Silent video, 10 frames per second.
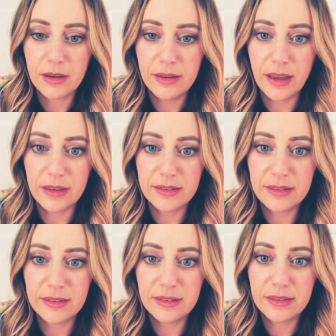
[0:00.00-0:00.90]

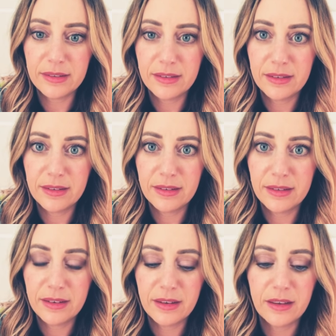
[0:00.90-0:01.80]
Yes.
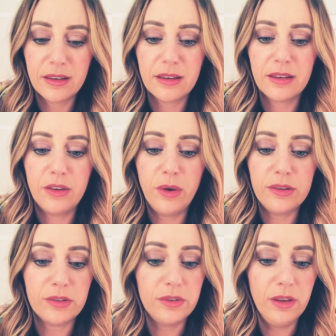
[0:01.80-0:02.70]
You
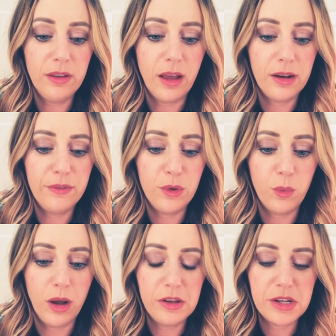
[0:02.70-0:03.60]
guys, there's a lot of you
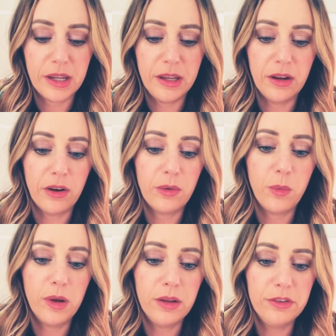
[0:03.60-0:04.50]
watching here.
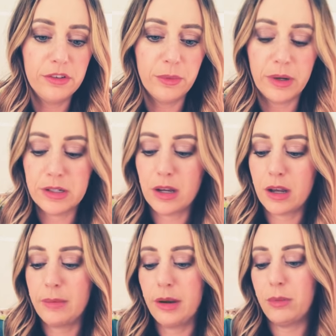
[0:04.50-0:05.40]
What else do you want to talk
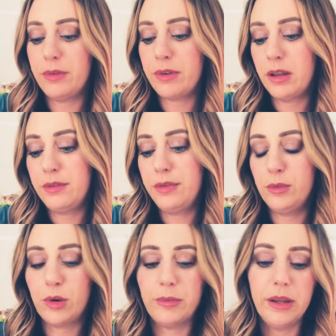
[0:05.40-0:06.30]
about? We've got a few
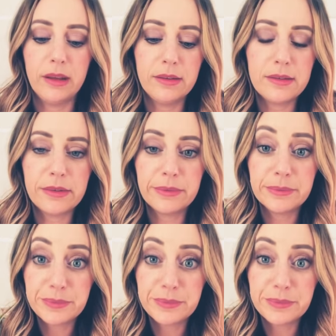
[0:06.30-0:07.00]
more minutes.